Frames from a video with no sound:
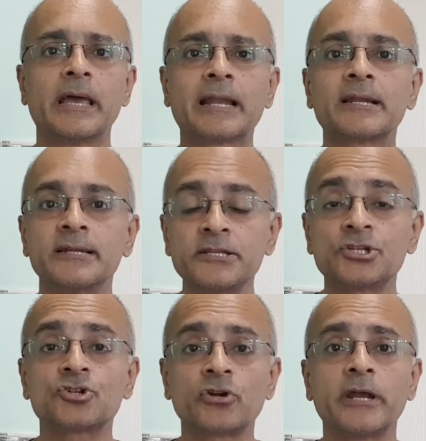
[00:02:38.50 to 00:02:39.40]
At
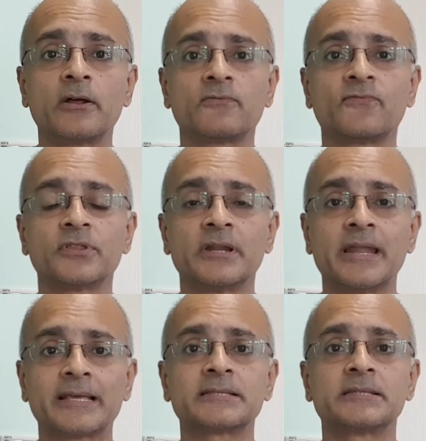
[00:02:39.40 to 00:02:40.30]
least try it out for the
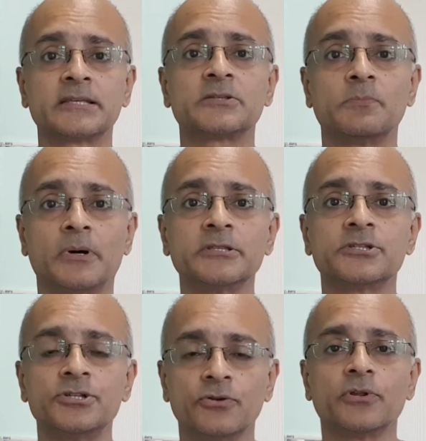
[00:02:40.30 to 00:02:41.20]
next 6 months
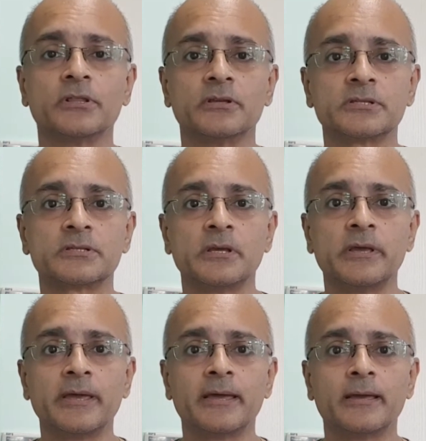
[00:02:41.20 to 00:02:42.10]
during this
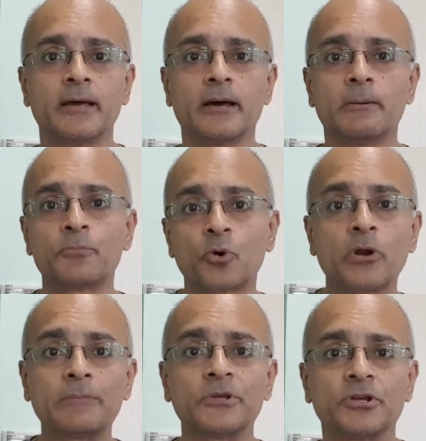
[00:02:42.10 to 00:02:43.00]

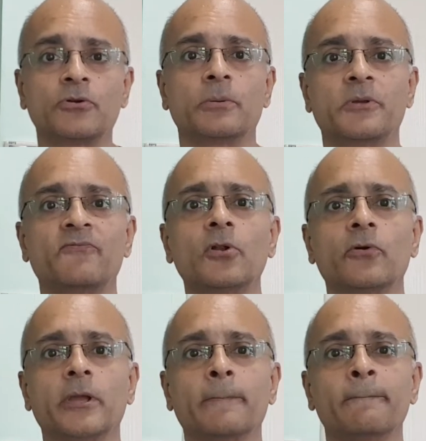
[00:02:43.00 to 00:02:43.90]
program that you're going to be
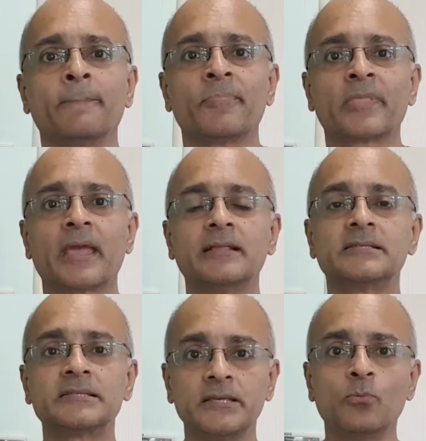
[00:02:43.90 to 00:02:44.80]
following and
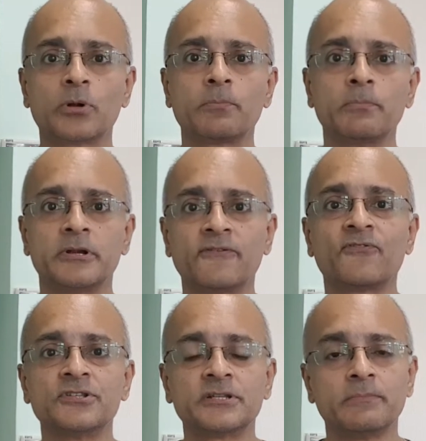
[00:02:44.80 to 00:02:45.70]
see what
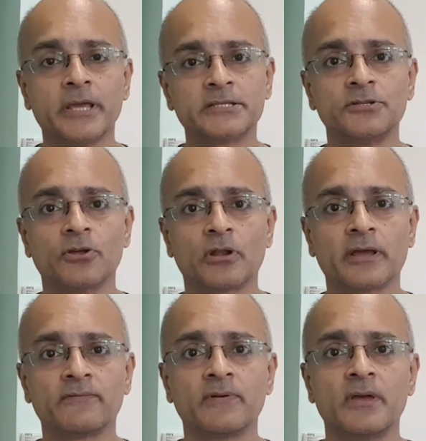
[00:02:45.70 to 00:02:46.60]
difference it makes in your
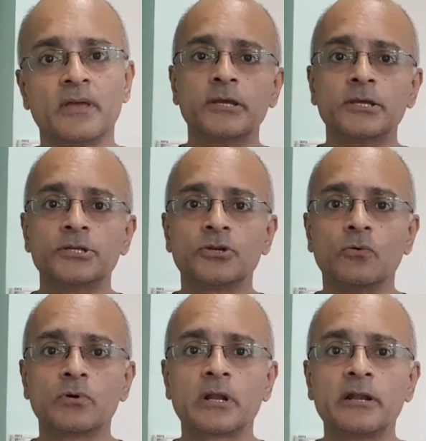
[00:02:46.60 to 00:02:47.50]
life.
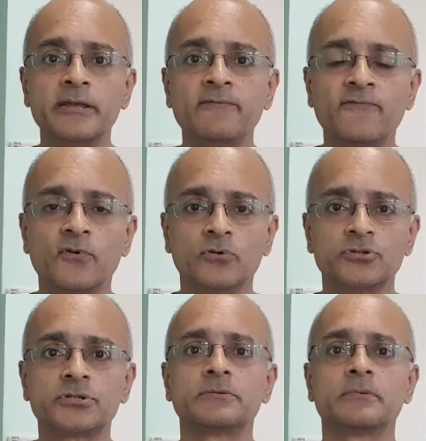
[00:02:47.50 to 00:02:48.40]
So clean
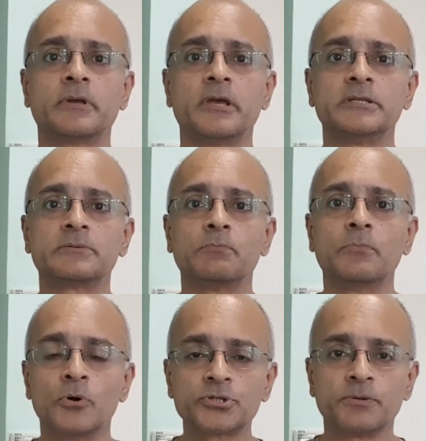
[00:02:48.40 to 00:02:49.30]
foods is
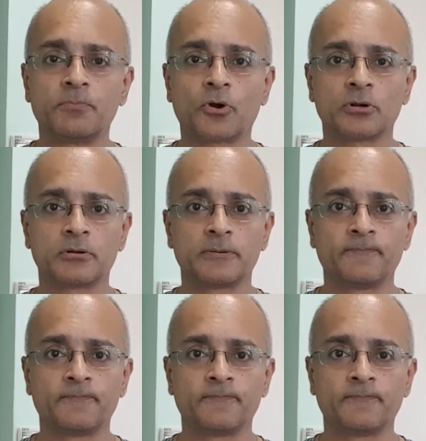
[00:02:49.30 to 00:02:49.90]
most important.